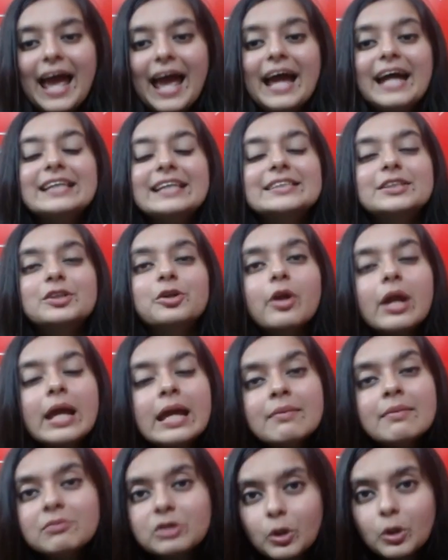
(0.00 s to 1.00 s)
His
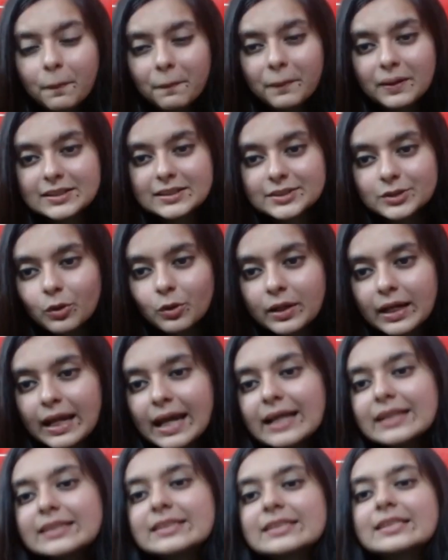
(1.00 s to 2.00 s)
dream to
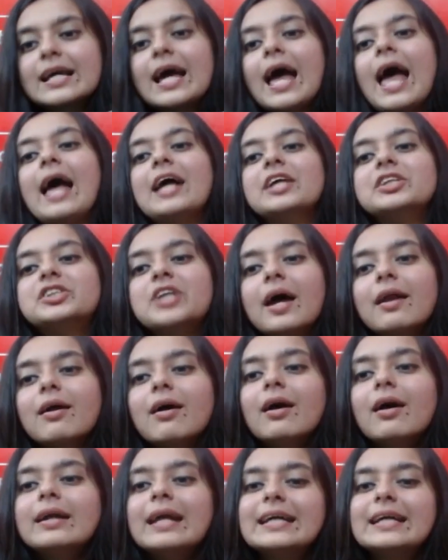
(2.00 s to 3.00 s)
personate
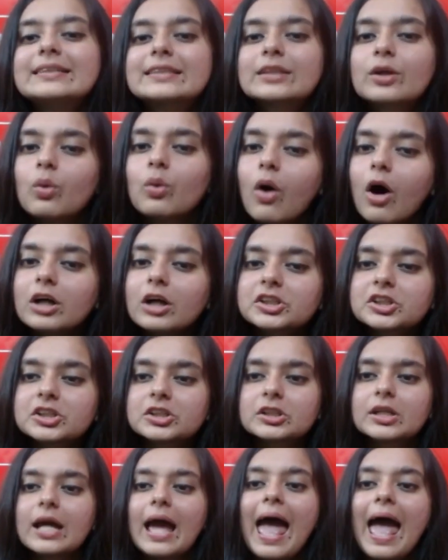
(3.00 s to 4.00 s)
Gerrard is
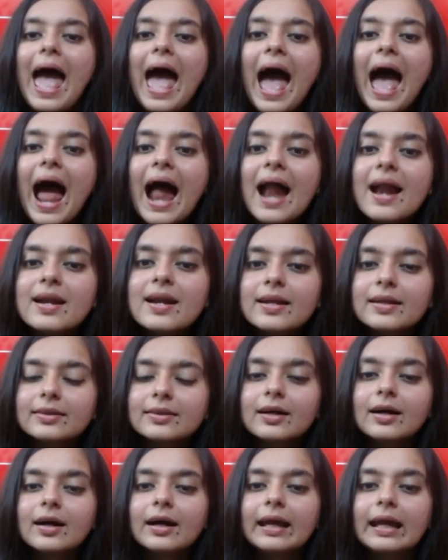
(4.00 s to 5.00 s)
squashed.
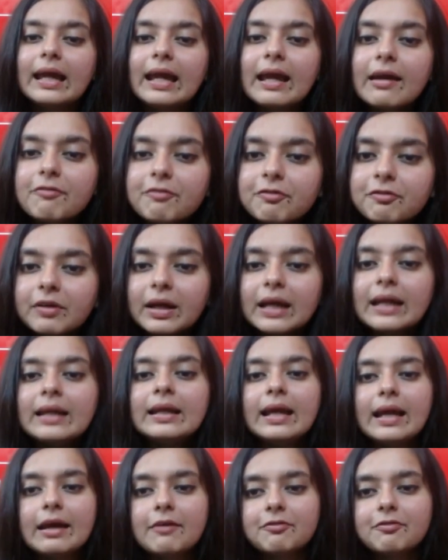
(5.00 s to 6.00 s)
And the if in
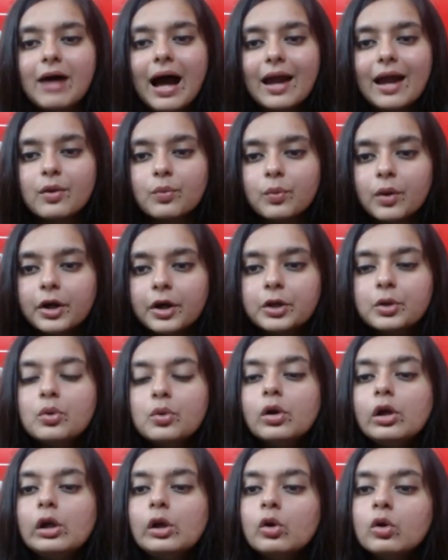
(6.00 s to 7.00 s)
If I Were
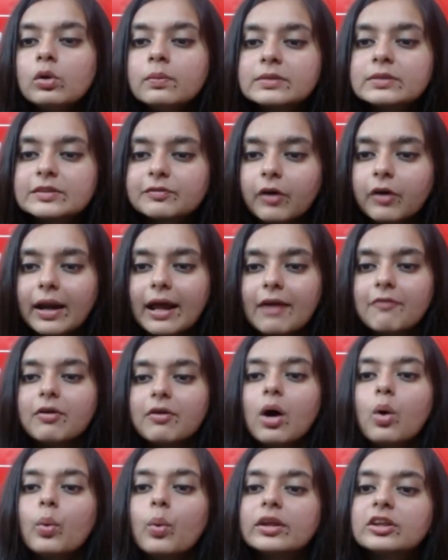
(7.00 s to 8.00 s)
You looms
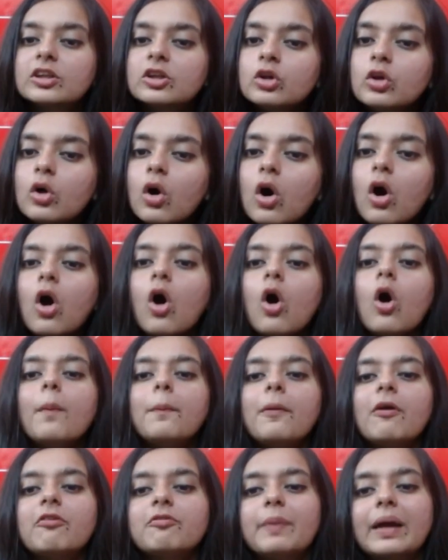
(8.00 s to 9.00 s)
forever with no
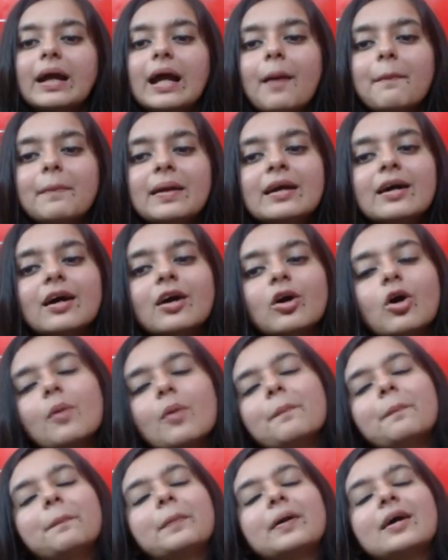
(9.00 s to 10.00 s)
hope of becoming a
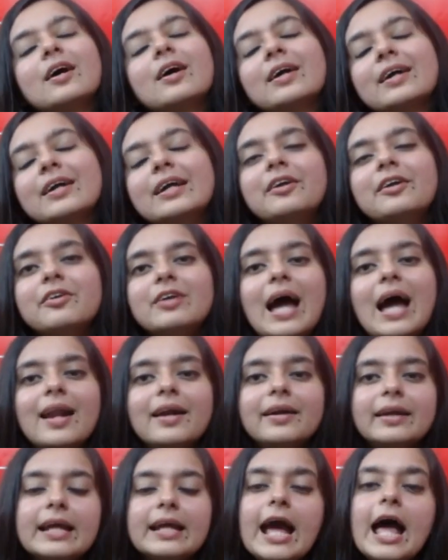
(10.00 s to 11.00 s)
concrete
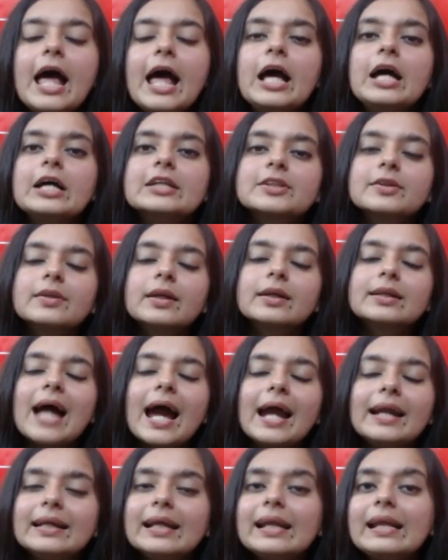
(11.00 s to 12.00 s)
reality. So the
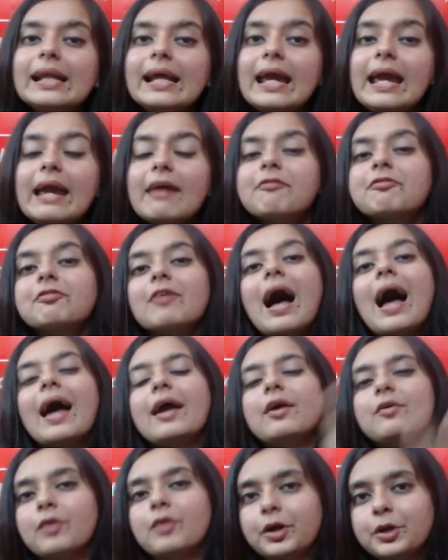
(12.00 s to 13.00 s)
title If
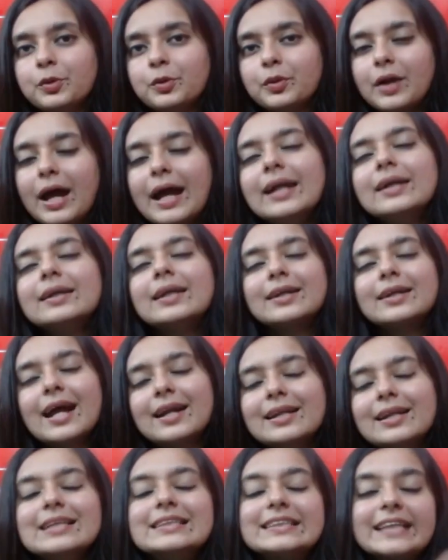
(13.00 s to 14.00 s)
I Were You, right? The
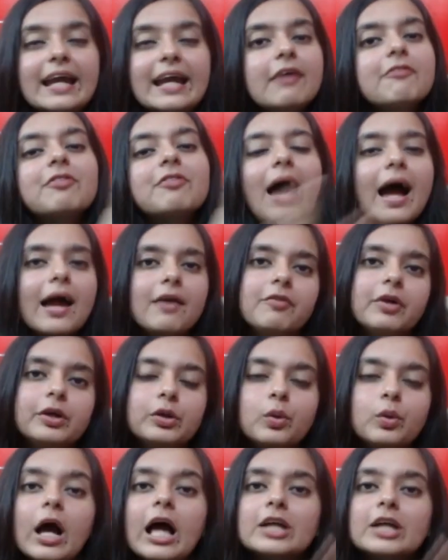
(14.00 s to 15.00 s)
title is If I Were
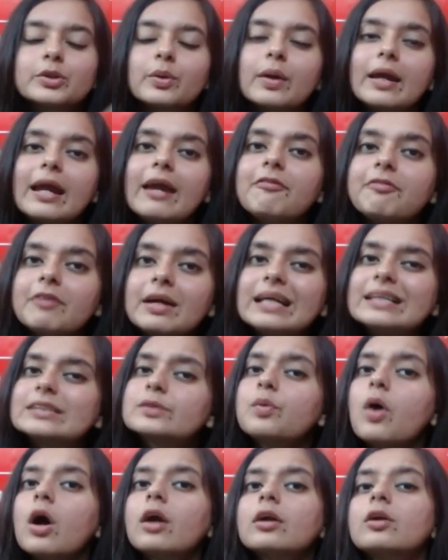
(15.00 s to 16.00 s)
You. So if
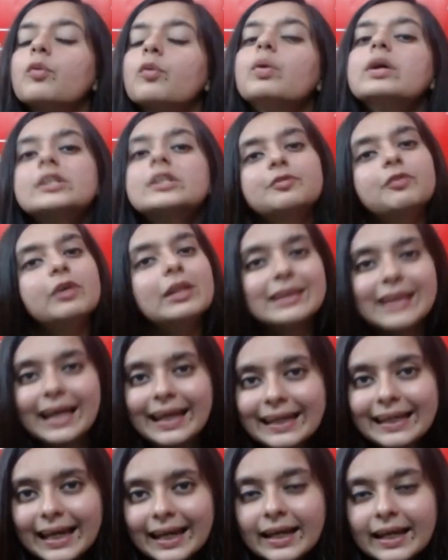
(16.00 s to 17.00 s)
is what? Wishful
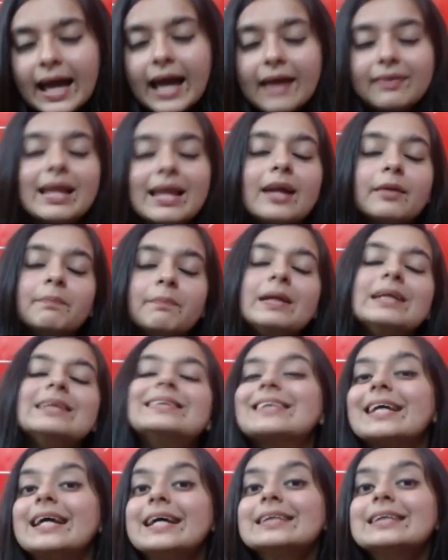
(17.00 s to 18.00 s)
thinking. That
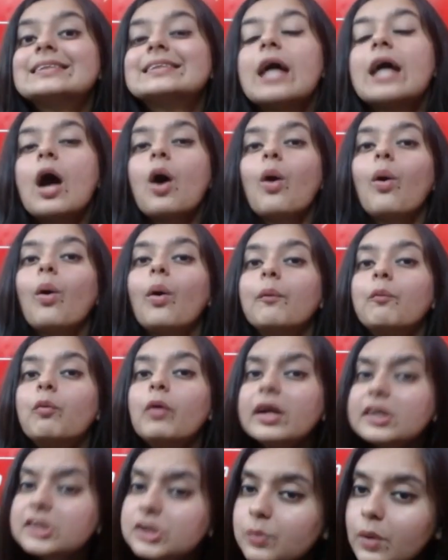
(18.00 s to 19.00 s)
means his
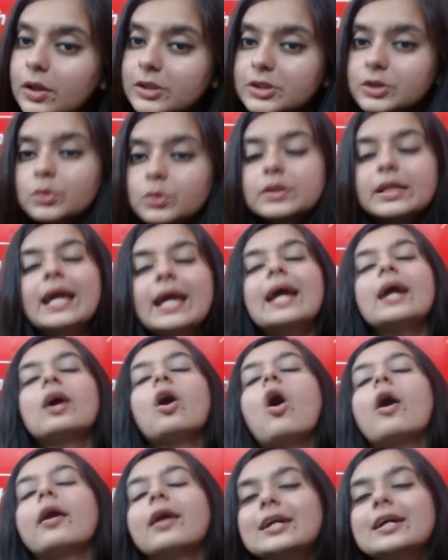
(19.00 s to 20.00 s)
wish was to take
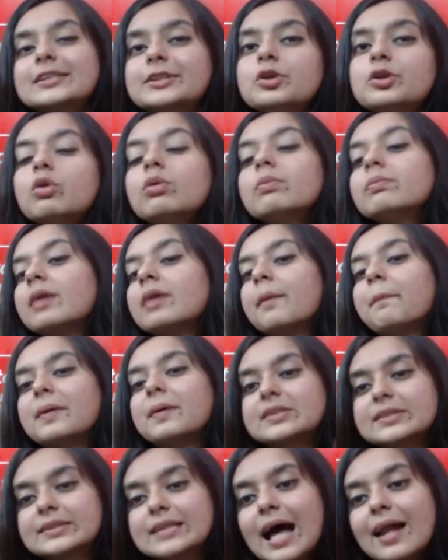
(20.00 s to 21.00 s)
or assume the
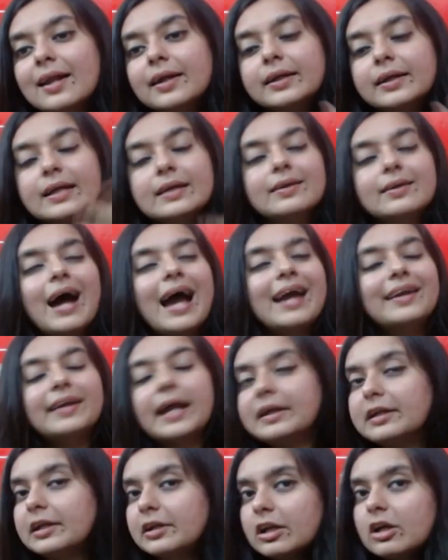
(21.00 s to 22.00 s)
personality, the
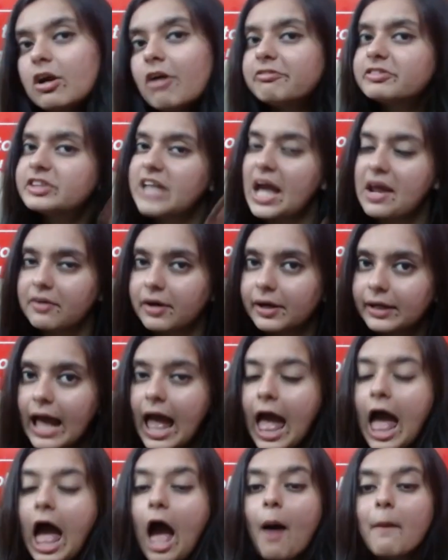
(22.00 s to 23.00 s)
identity of Gerrard.
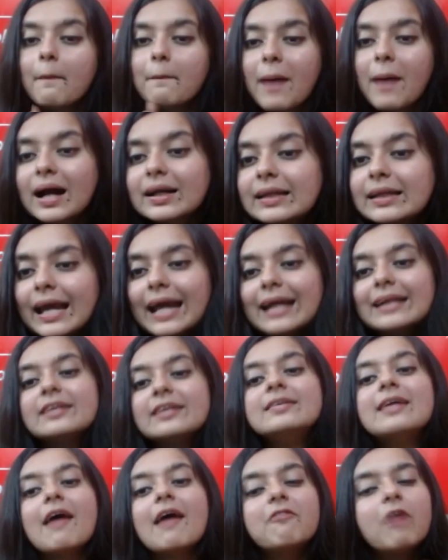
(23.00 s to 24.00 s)
But it
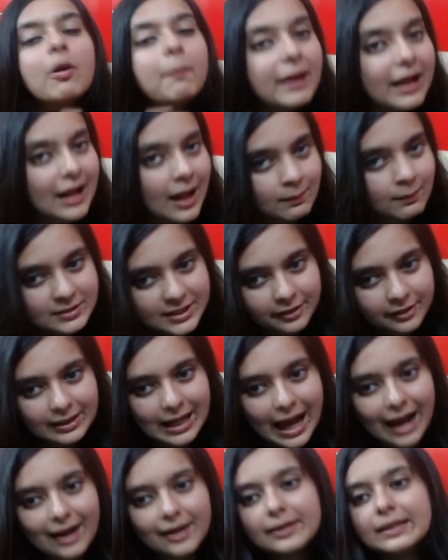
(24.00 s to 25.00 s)
never becomes a
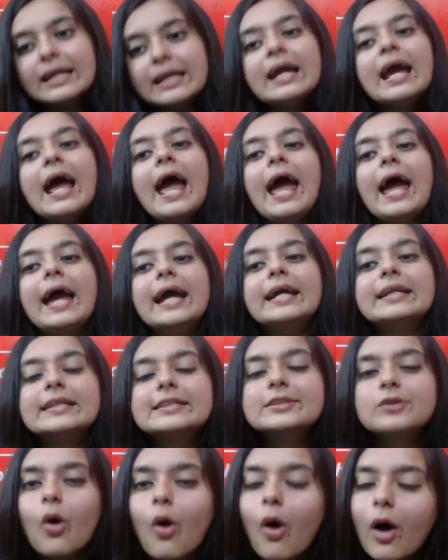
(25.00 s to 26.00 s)
reality. It
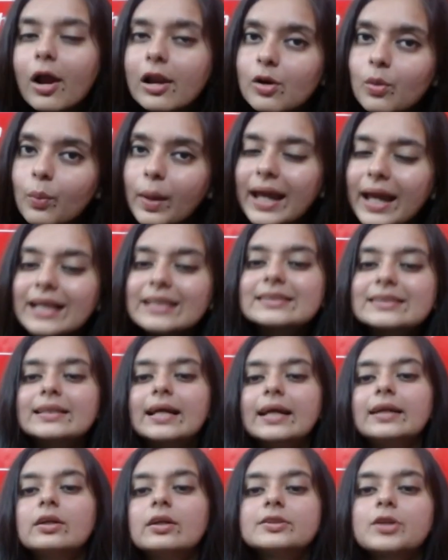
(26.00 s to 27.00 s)
is
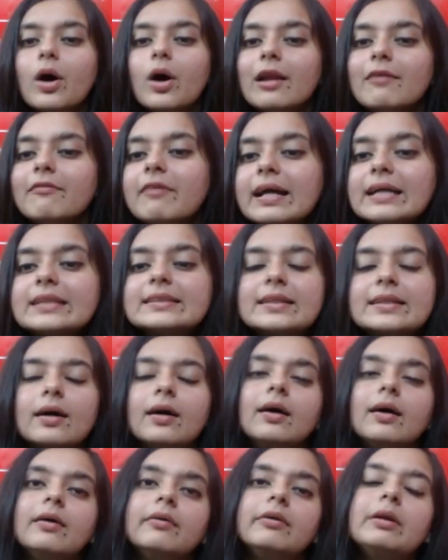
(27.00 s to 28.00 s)
always
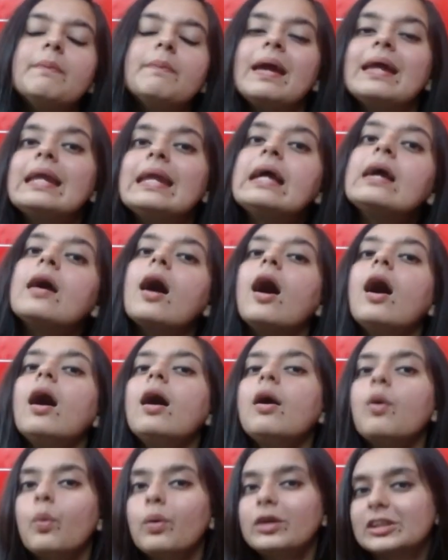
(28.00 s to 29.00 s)
remaining
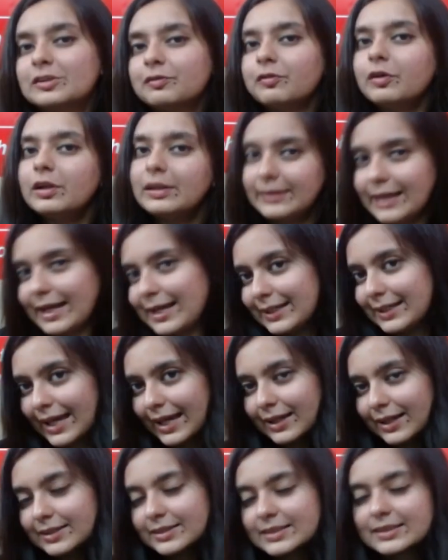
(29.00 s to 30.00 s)
a wishful
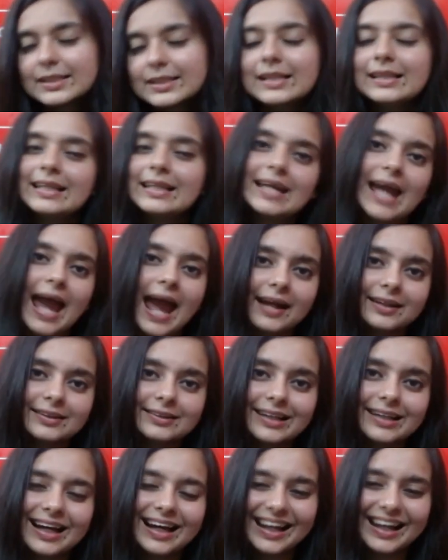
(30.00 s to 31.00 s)
thinking till the
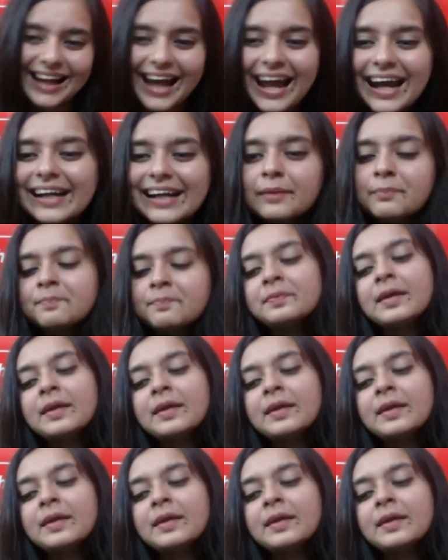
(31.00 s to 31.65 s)
end, right?